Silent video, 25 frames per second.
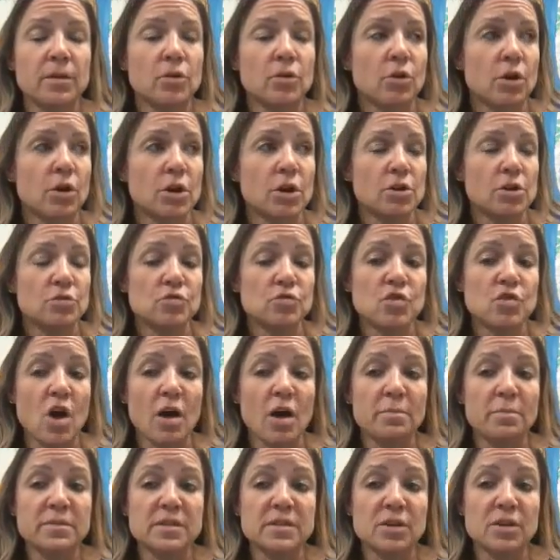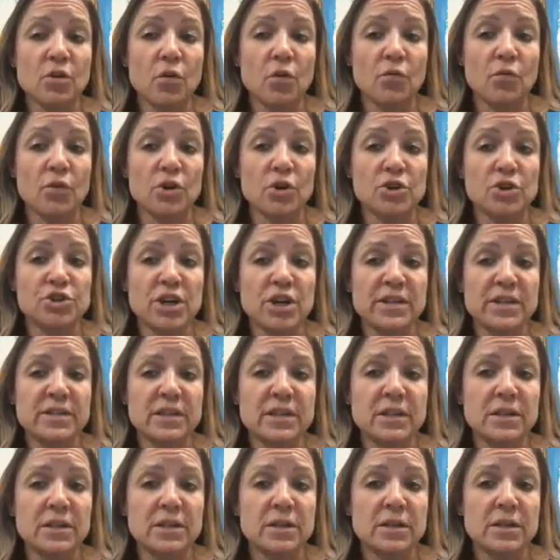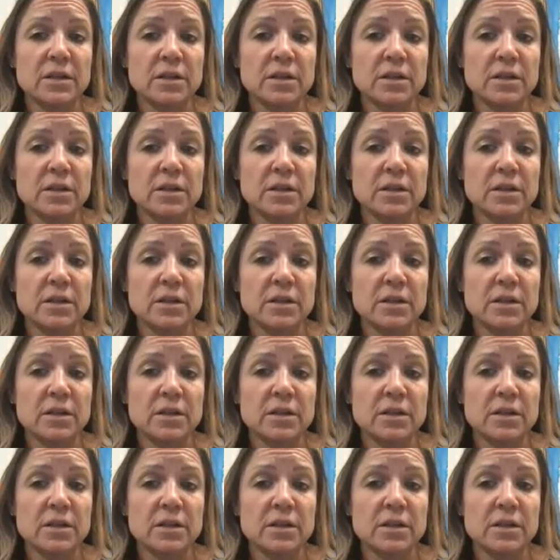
you're going to use opposite over adjacent.